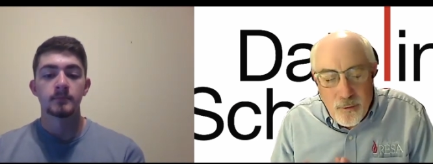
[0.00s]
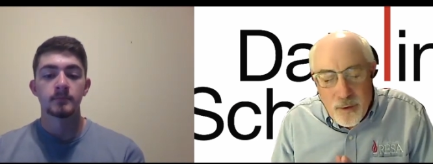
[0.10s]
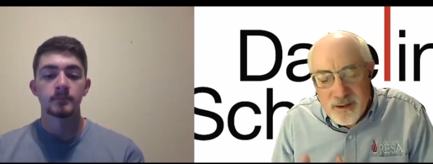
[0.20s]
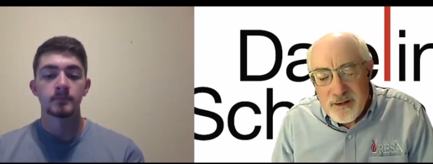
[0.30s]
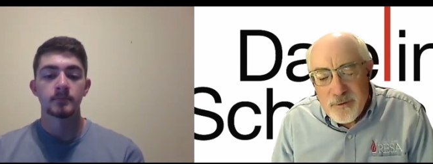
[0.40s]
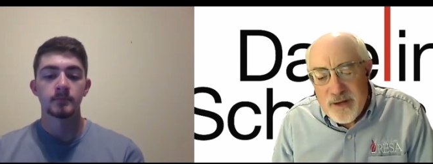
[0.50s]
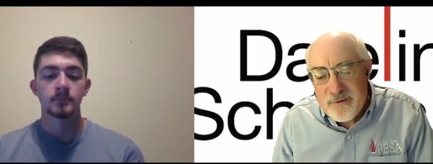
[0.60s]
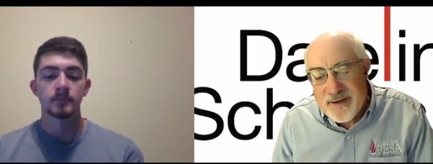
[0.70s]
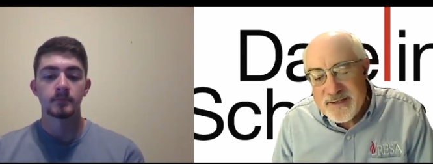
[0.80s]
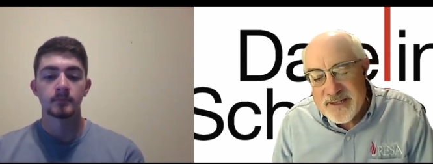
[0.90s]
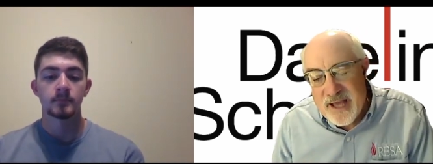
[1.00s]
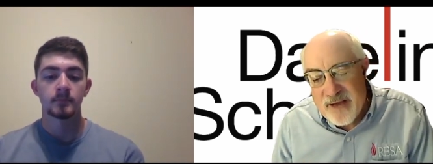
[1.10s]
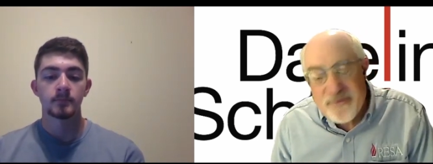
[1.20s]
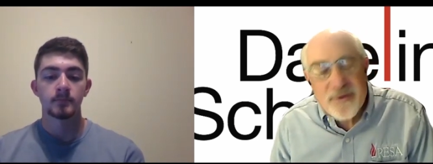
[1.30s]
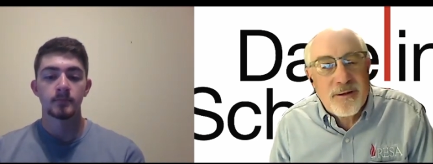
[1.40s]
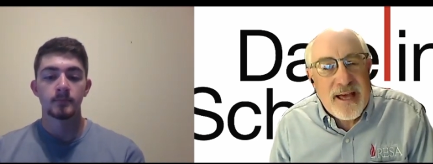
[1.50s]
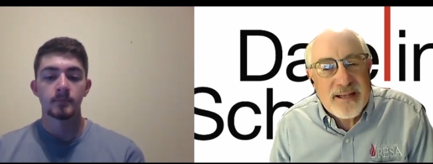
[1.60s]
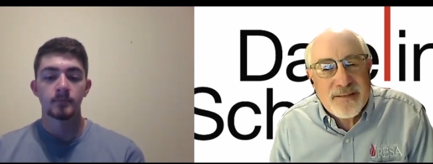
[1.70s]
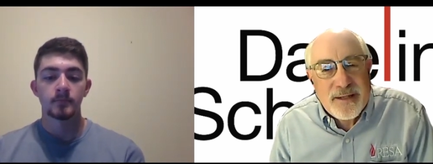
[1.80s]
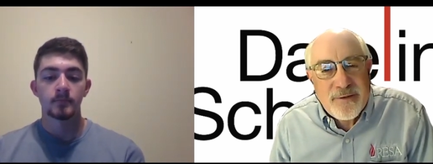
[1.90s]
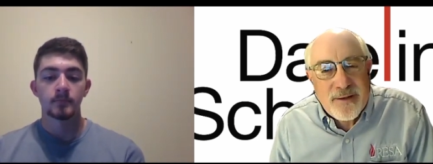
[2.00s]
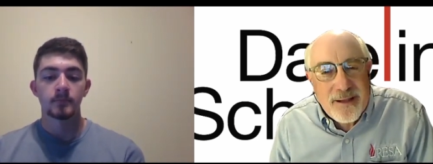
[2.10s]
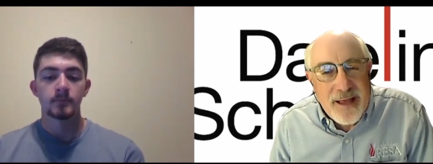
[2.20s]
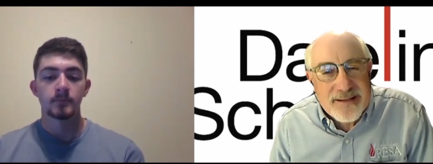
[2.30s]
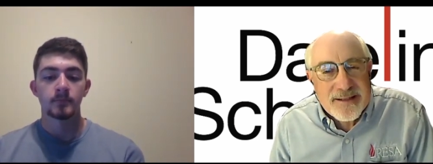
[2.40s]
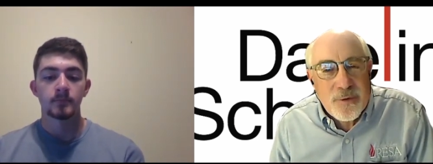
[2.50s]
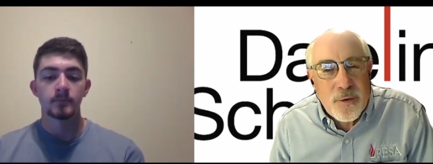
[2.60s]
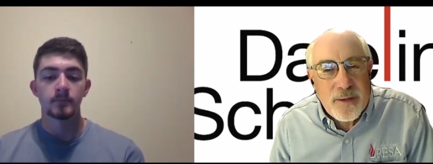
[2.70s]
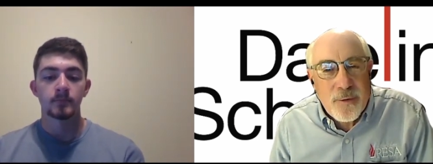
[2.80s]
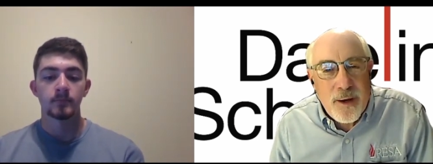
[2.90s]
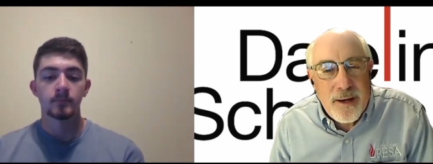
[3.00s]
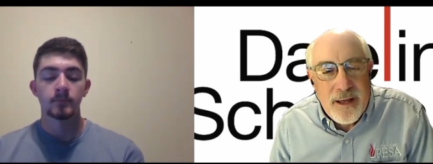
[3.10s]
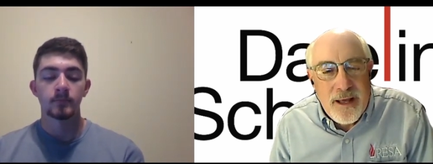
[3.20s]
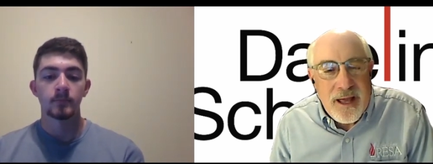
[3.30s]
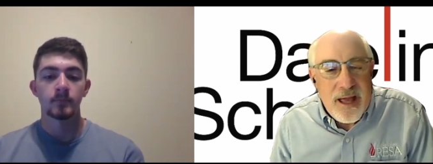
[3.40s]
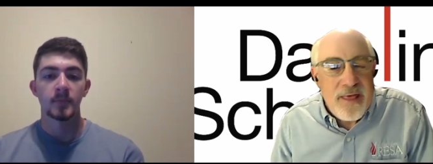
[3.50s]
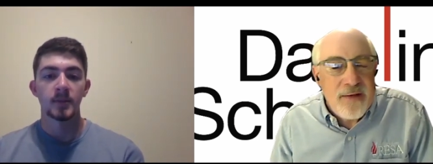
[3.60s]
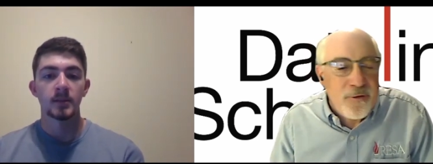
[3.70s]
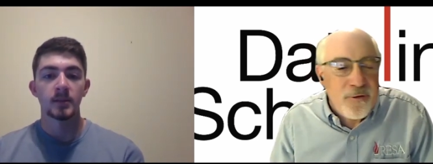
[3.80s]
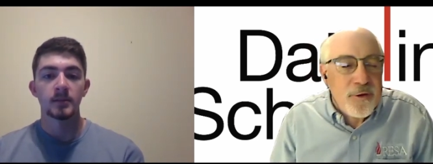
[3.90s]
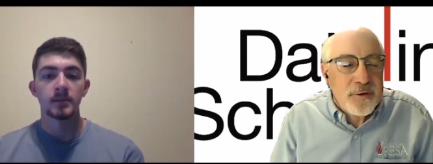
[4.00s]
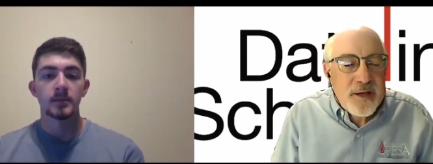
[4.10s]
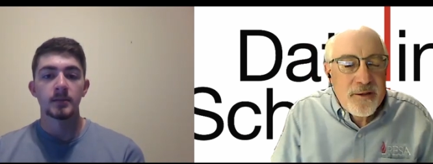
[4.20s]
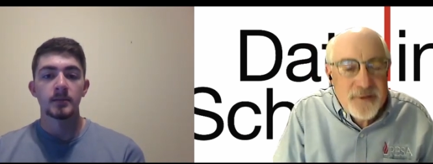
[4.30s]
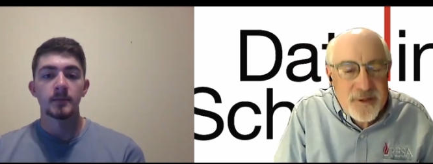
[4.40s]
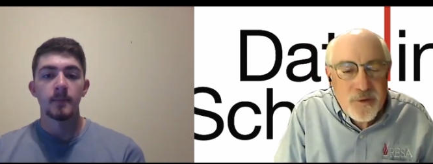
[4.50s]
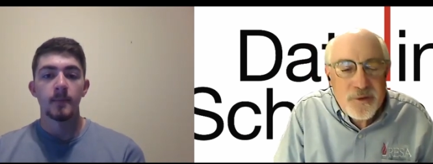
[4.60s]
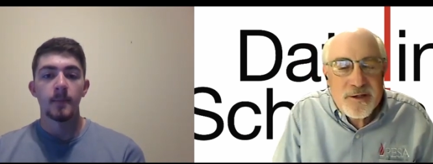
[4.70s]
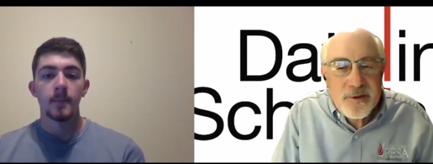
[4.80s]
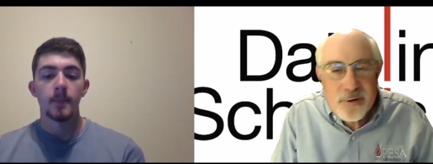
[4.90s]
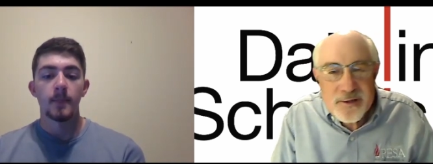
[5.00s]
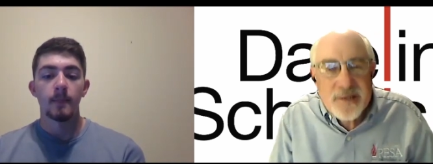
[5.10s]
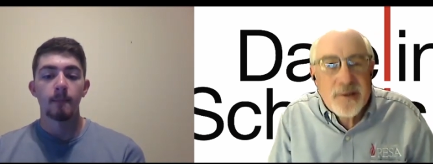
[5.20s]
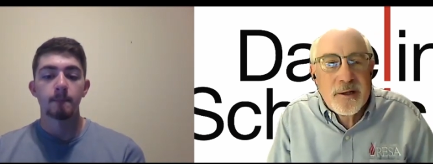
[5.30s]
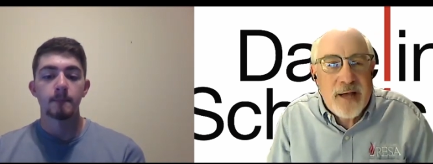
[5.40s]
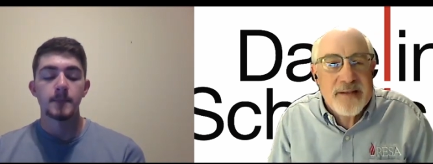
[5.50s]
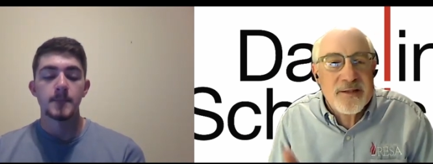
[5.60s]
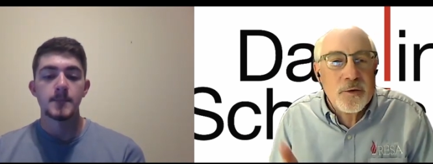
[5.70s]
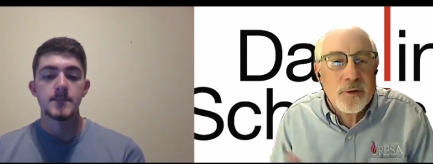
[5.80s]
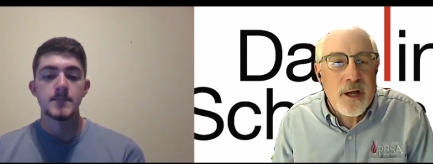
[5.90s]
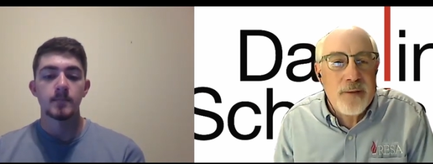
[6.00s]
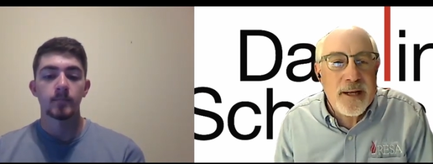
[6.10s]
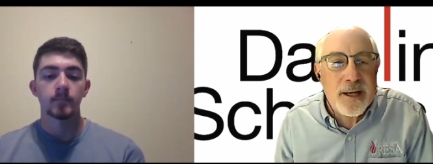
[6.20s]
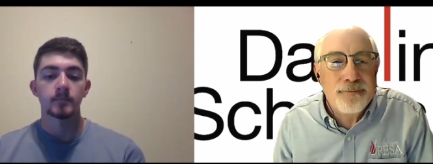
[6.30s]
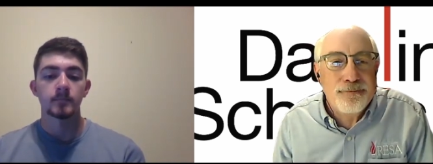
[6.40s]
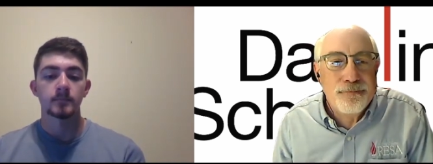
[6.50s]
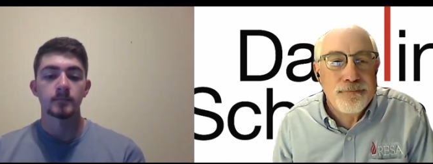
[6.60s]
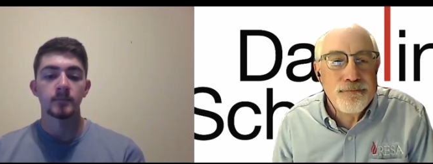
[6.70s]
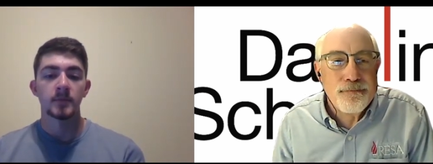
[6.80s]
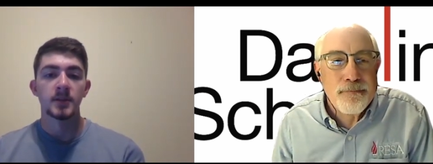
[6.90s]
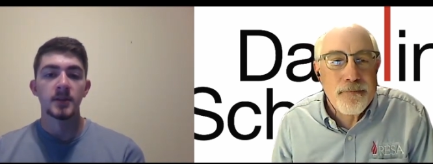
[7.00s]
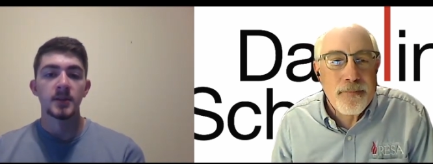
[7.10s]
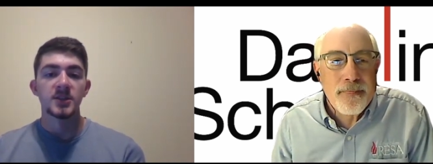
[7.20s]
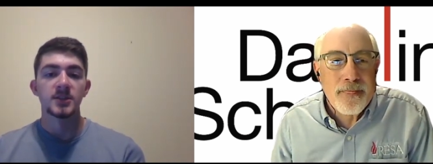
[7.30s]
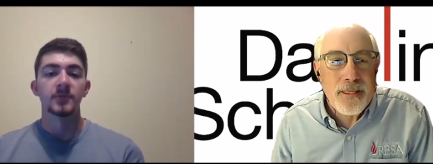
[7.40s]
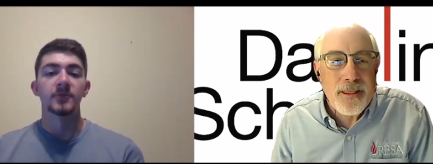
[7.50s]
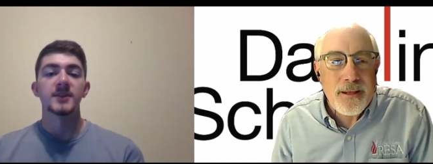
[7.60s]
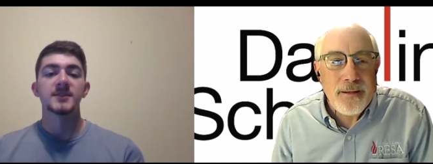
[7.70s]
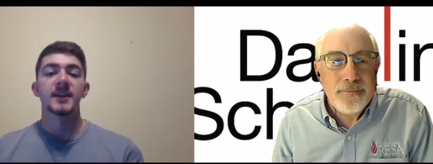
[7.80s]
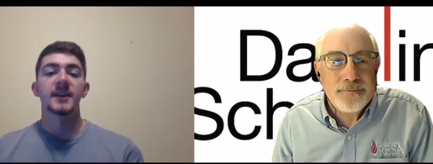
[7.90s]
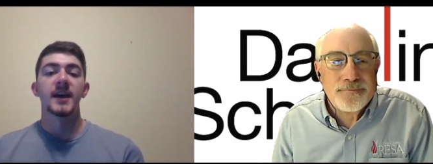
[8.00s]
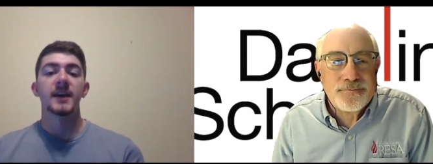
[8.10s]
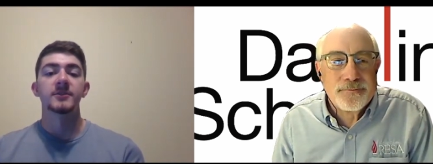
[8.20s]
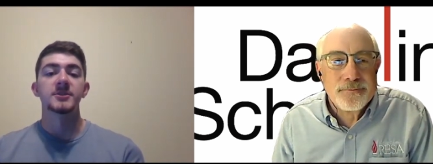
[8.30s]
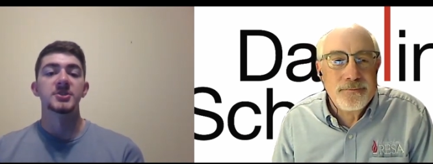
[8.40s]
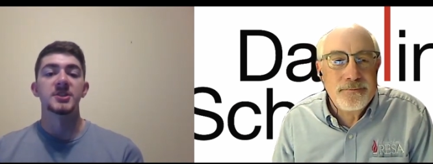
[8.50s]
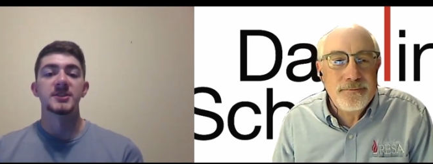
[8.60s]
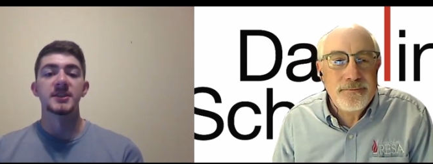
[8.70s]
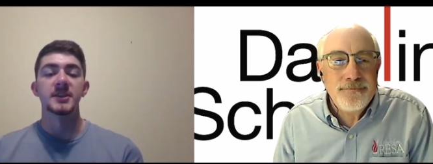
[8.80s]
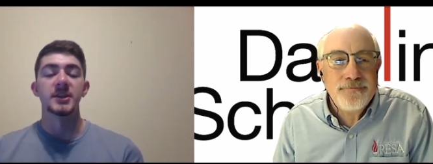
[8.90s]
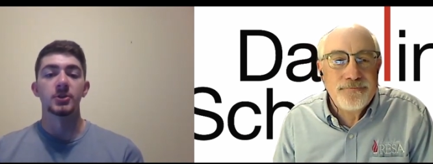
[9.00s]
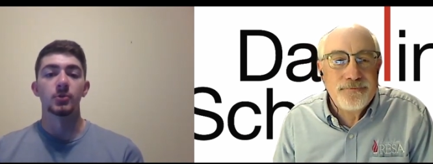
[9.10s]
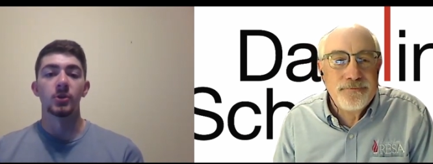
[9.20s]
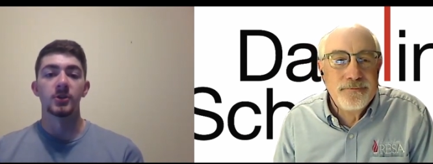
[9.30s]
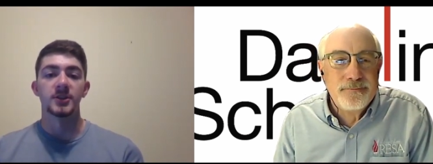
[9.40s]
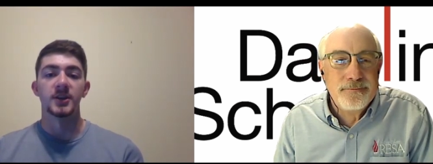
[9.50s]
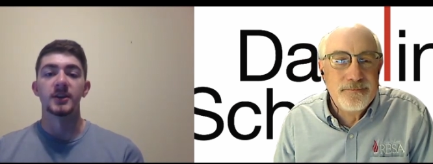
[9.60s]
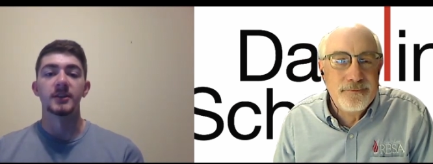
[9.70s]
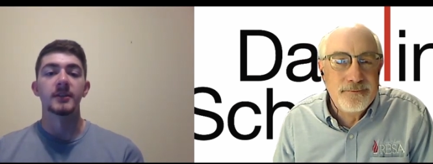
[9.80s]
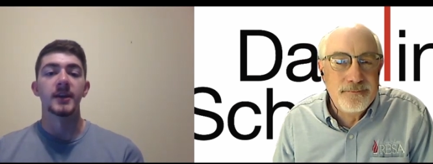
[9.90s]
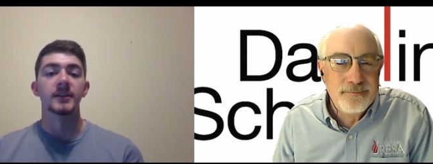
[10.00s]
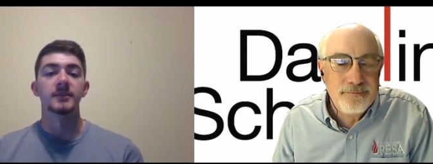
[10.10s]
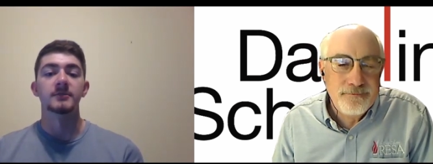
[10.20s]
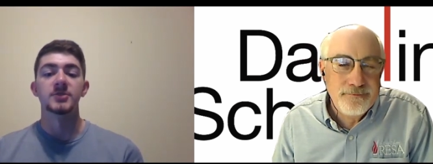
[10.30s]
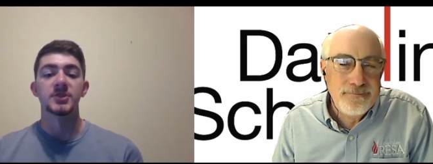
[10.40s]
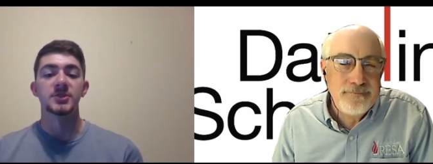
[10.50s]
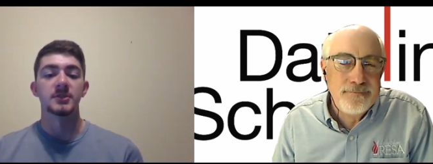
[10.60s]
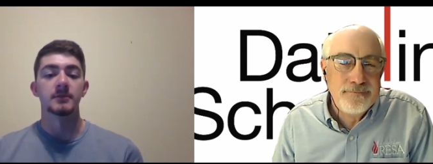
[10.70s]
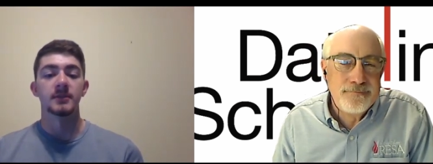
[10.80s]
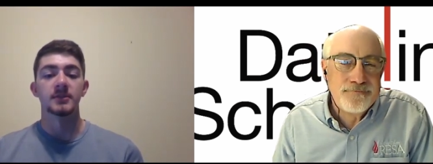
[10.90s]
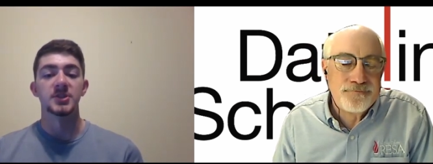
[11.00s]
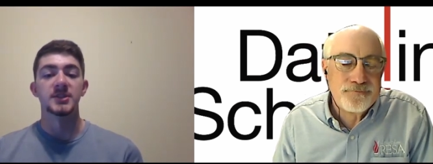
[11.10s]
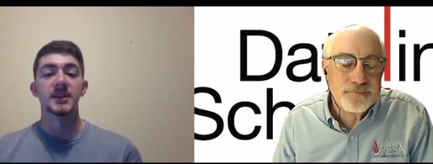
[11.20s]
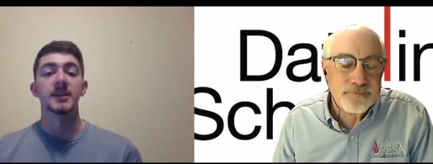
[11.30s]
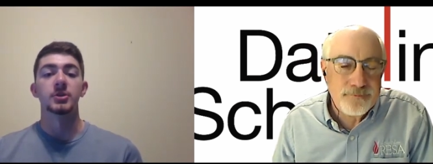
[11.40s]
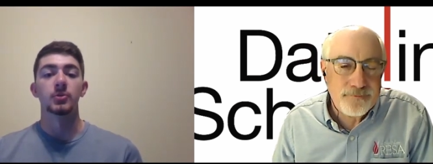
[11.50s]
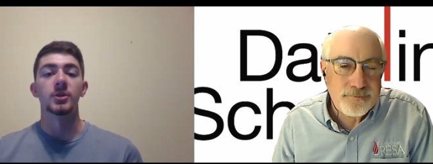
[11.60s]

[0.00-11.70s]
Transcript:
Speaker 1: what what advice do you have for your classmates from the class of 21, and then for those other students who are still in high school
Speaker 2: coming up? So, advice I'd have is just to get your work done and just just getting your